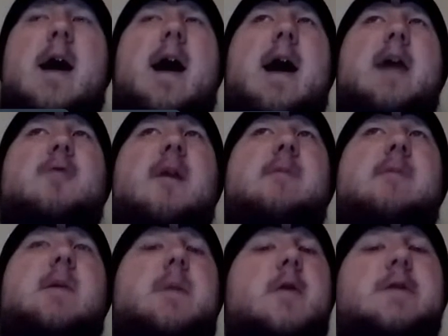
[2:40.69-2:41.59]
High
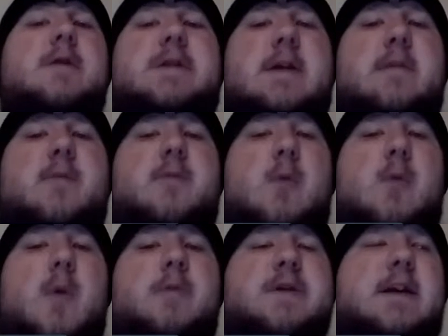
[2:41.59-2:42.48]
gravity beer is
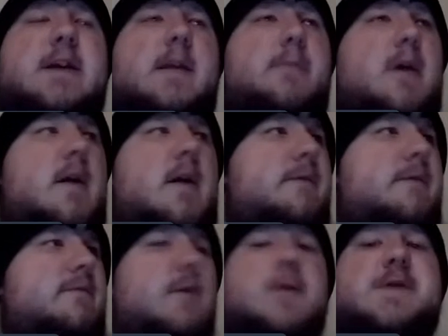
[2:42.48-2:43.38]
10.1% and above.
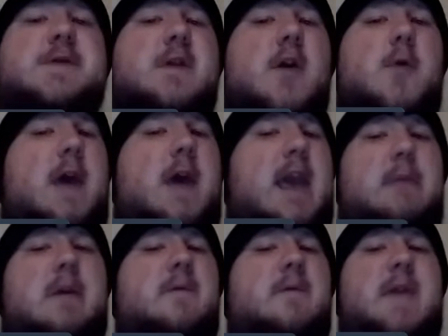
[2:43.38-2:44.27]
There's no
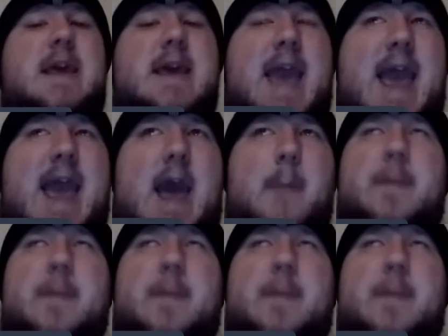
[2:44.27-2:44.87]
ABV cap.